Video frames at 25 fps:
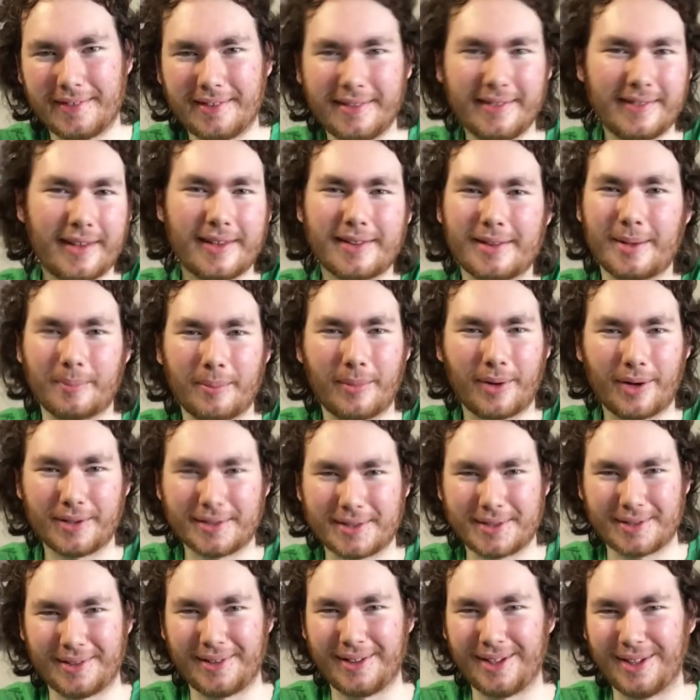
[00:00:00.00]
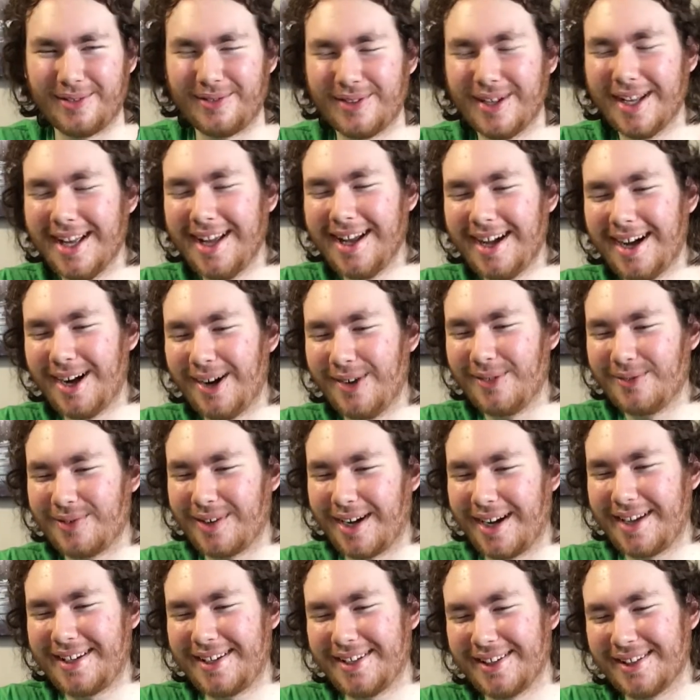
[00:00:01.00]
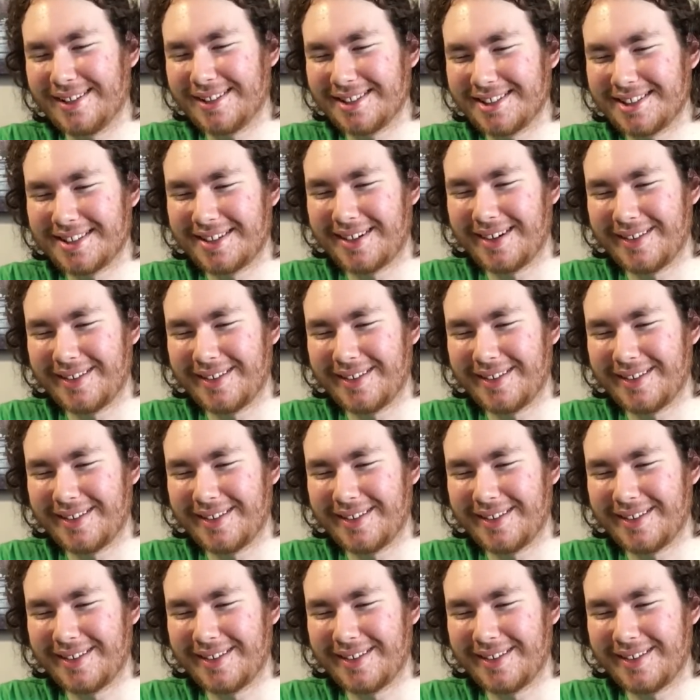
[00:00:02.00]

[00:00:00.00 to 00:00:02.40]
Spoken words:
He's like the Marshall of regular show.